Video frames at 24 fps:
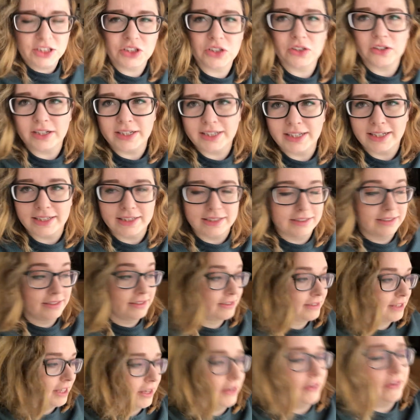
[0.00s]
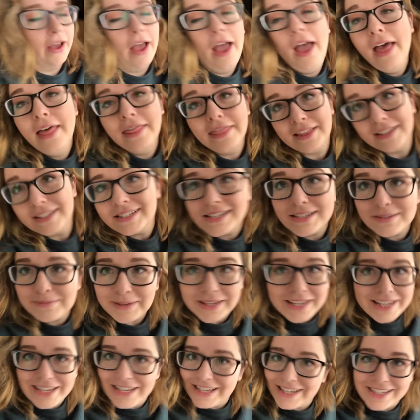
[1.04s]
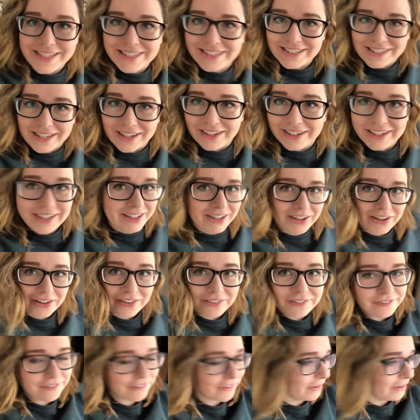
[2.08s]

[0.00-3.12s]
sure I didn't. So this is me signing off